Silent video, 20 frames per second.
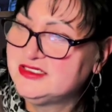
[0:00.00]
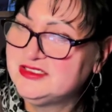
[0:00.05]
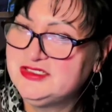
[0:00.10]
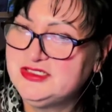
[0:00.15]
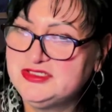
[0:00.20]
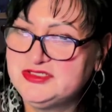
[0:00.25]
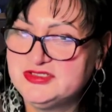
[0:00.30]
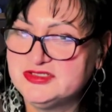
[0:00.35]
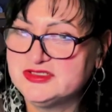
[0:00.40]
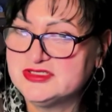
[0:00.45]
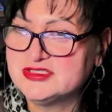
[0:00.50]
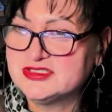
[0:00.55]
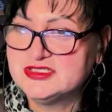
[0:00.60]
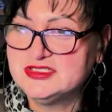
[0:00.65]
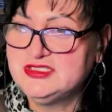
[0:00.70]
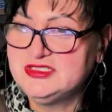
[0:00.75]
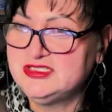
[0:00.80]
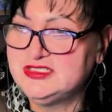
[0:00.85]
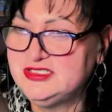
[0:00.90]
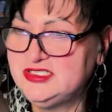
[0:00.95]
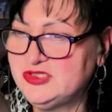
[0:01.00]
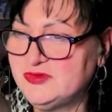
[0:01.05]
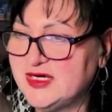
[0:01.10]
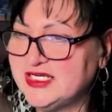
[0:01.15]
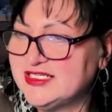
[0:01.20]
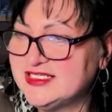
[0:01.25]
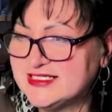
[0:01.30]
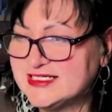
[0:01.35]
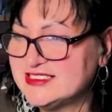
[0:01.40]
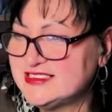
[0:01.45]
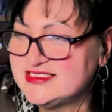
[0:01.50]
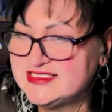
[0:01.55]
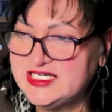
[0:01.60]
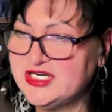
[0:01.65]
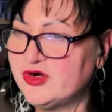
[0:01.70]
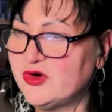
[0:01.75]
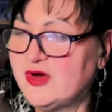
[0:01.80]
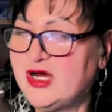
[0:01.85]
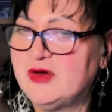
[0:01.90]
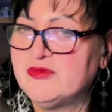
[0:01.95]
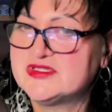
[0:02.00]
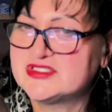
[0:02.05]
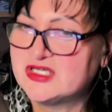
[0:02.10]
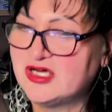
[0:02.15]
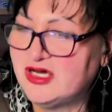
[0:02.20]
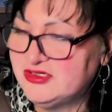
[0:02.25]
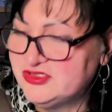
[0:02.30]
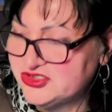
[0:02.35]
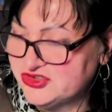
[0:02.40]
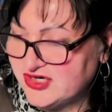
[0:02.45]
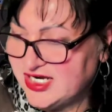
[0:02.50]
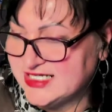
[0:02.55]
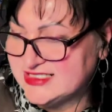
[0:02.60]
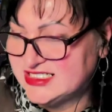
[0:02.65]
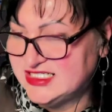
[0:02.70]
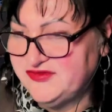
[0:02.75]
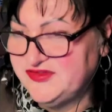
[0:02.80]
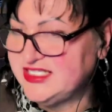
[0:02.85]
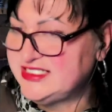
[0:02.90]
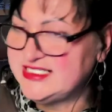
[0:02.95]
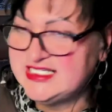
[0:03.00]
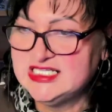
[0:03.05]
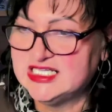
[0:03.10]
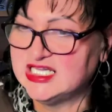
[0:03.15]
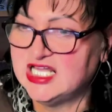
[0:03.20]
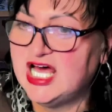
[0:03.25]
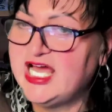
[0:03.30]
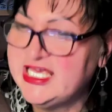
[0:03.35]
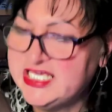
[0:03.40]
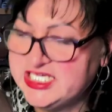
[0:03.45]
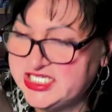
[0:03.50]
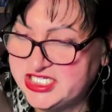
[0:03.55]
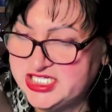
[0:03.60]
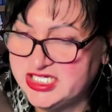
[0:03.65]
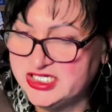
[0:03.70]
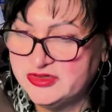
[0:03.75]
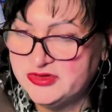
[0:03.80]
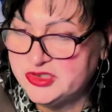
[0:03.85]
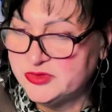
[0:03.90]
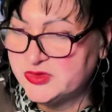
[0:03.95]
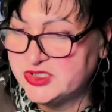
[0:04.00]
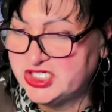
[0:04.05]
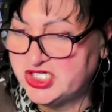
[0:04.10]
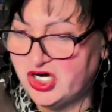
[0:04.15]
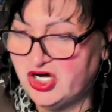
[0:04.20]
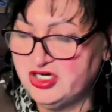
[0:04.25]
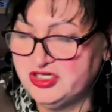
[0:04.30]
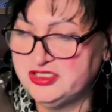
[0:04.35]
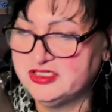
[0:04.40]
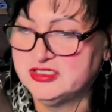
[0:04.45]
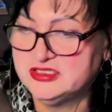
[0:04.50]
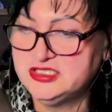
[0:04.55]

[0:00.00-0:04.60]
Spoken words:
you had like a 0 hours contract, and if they didn't like you, you were gone.